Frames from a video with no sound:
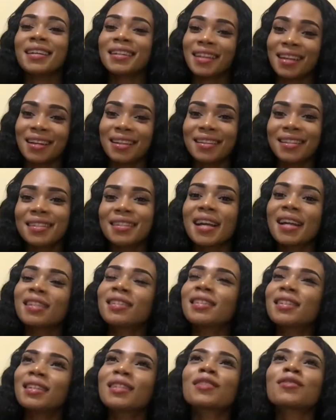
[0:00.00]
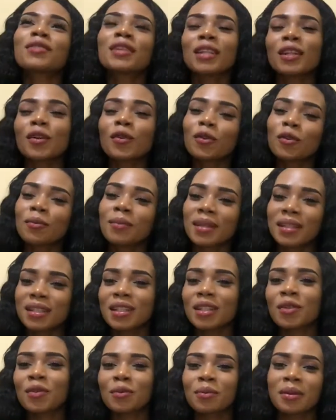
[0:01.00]
Yes, it's really cool
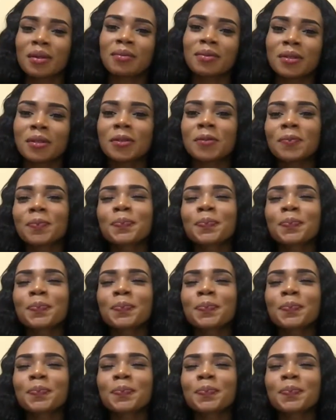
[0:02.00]
meeting new people.